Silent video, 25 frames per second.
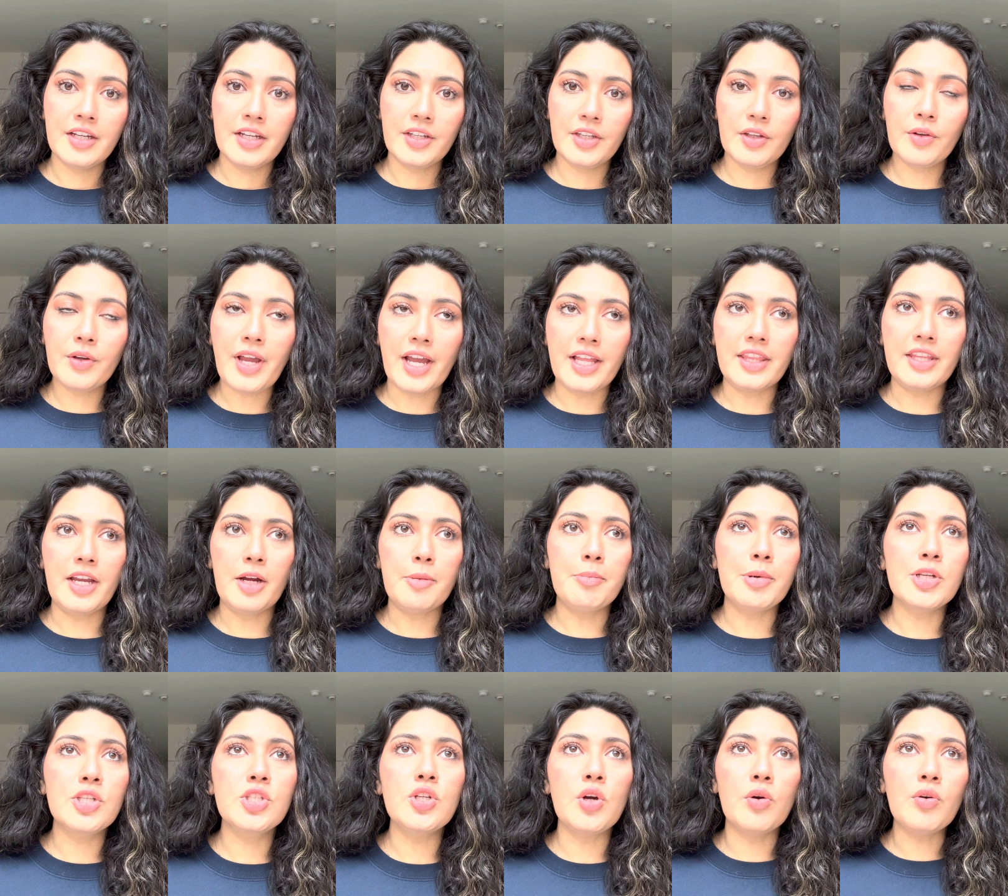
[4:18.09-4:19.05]

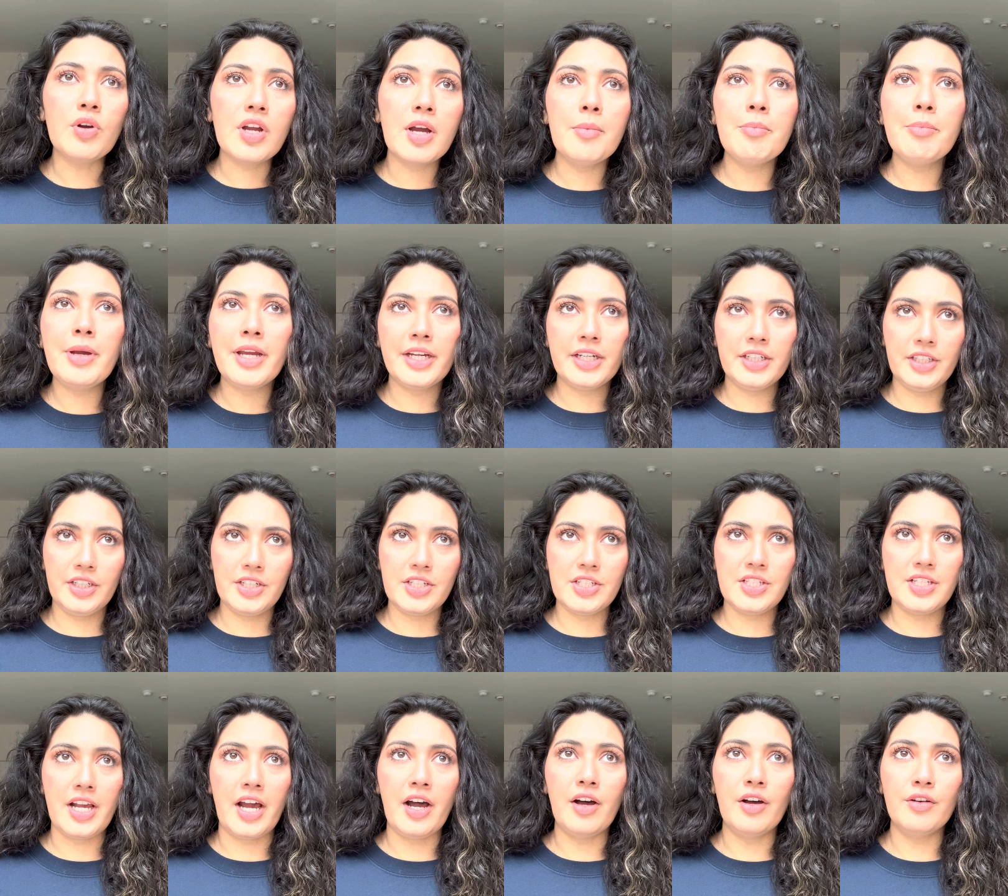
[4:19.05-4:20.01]
But don't compare
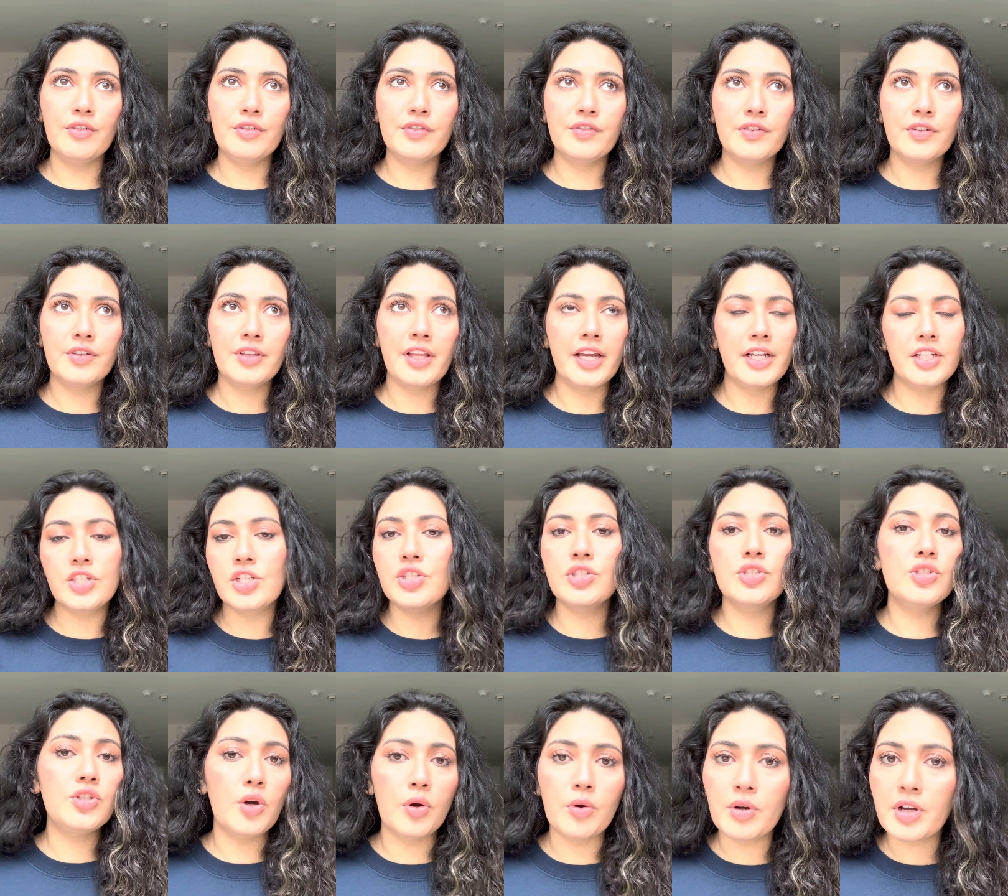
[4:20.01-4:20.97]
yourself. Like,
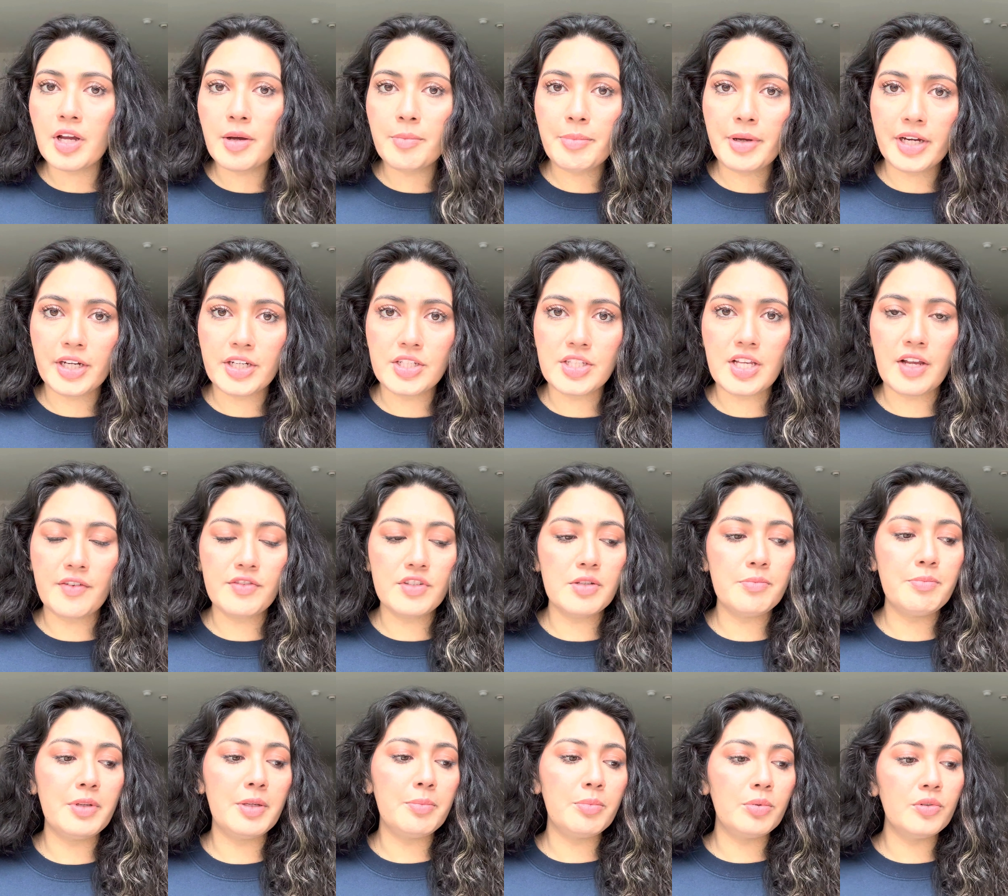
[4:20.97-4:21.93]
just don't compare yourself to
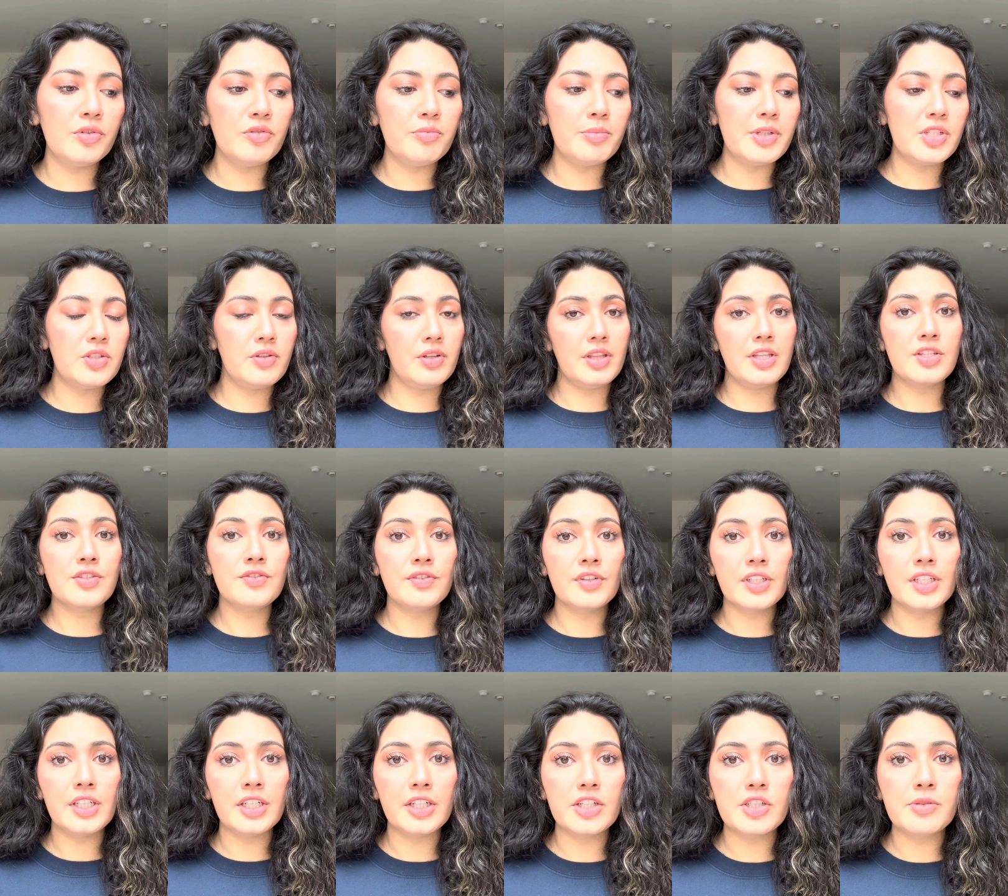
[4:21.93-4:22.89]
people who've been doing this for
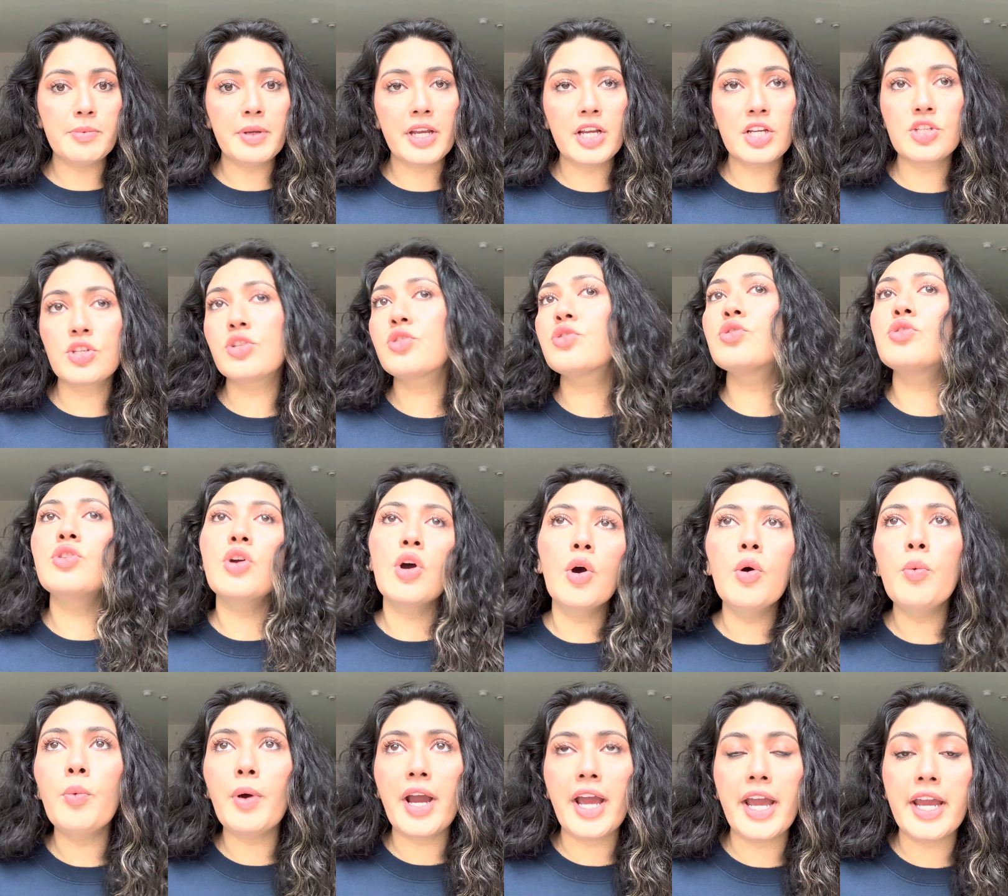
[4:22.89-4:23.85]
years, because there's
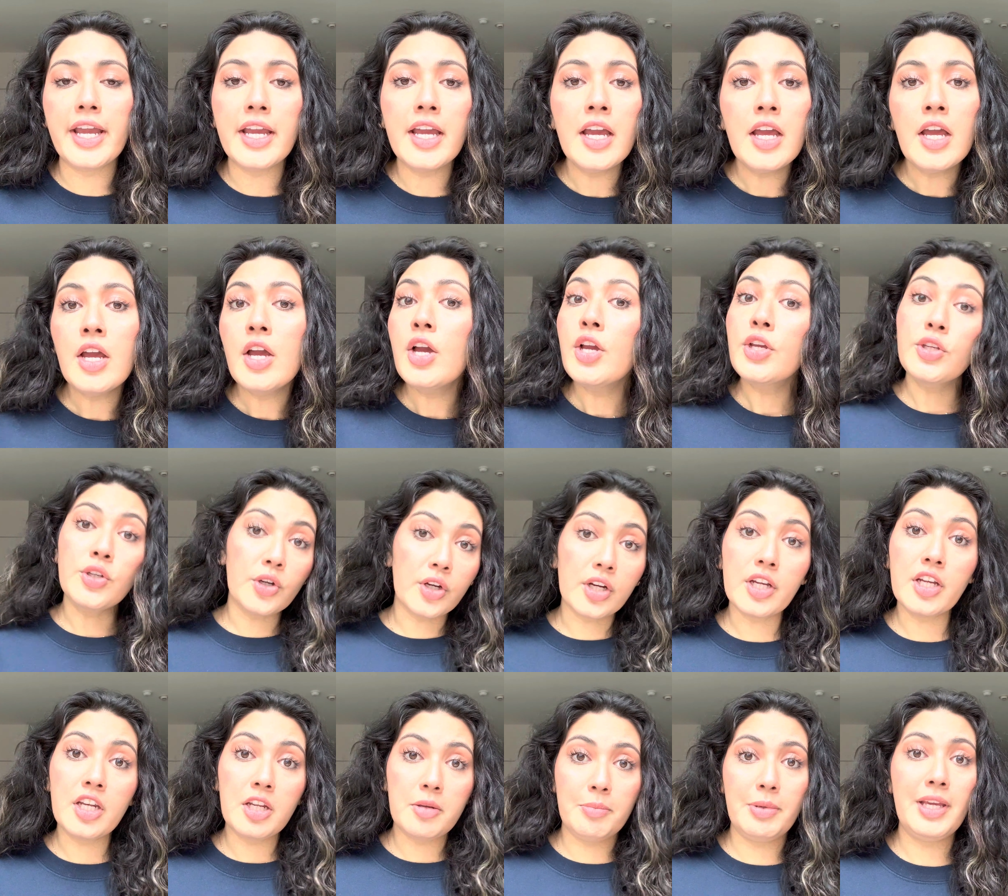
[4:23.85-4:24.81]
no way you're
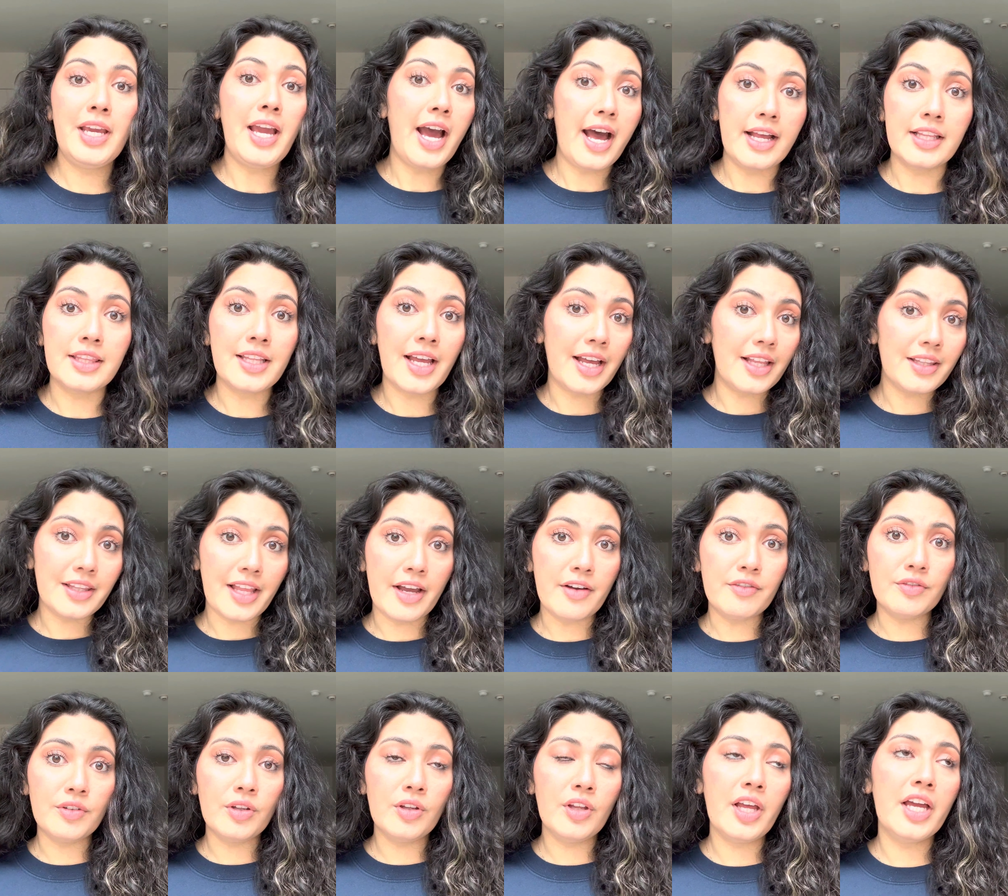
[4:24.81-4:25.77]
gonna be at that
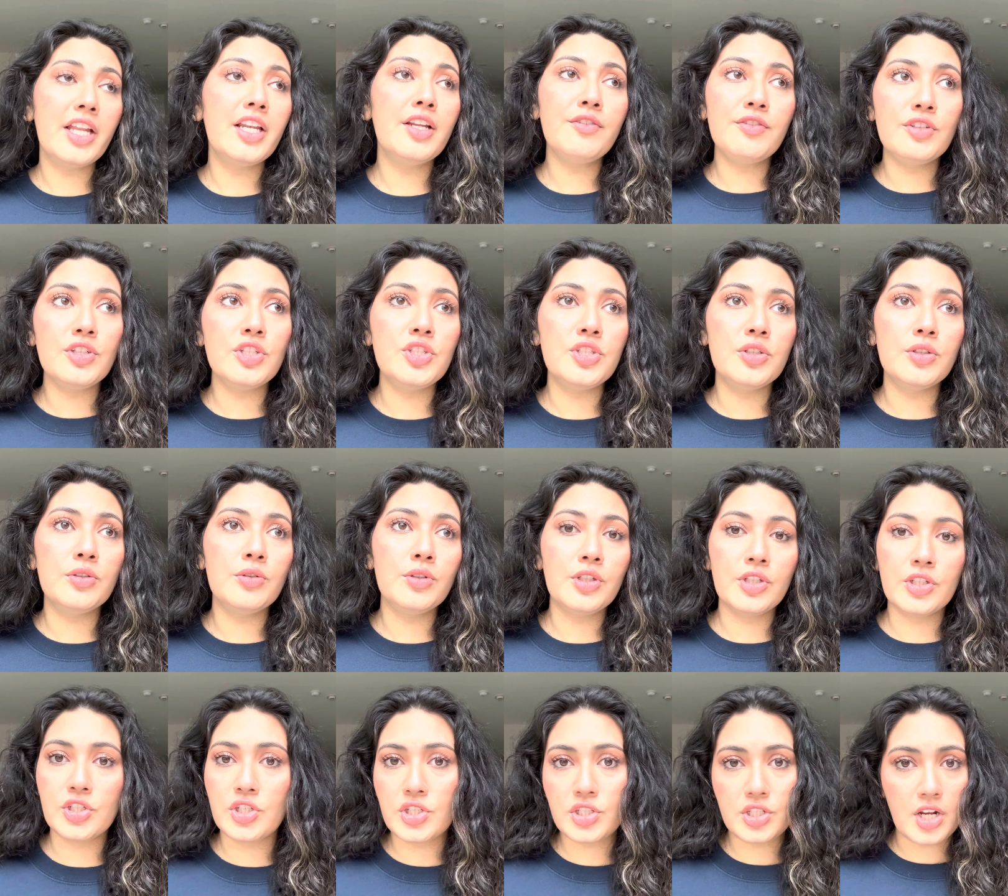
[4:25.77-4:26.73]
level. And if you do,
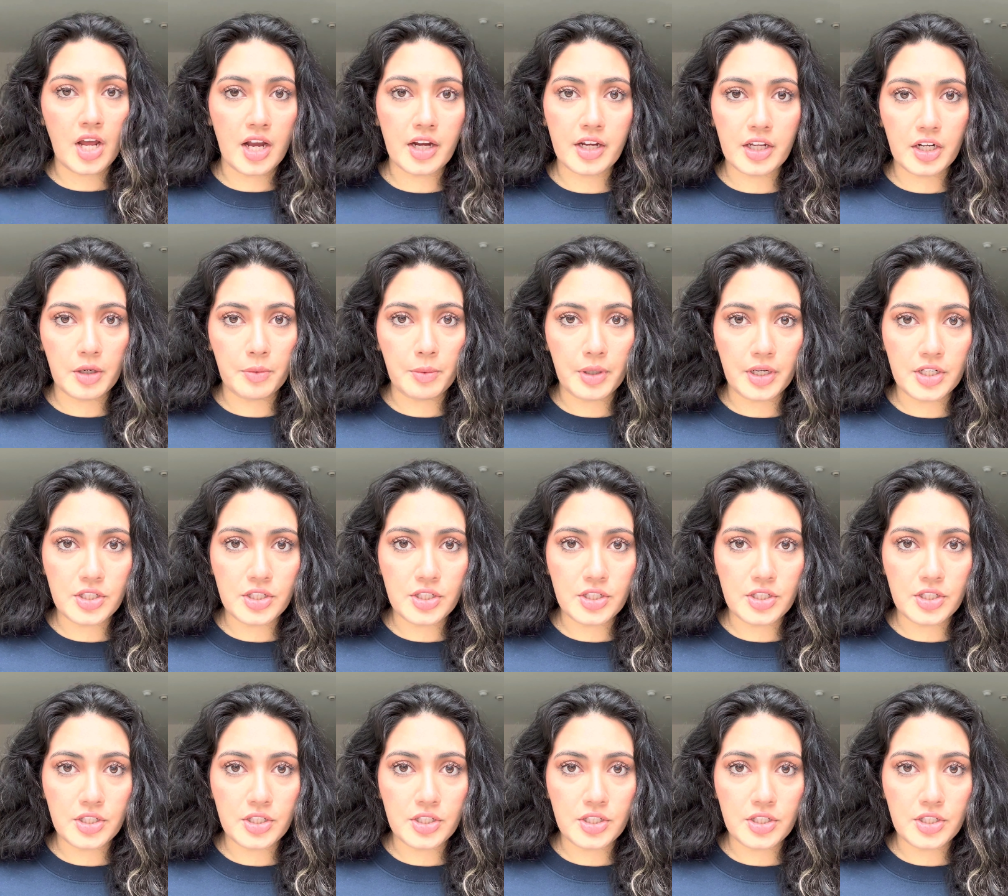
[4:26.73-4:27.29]
you're just not gonna wanna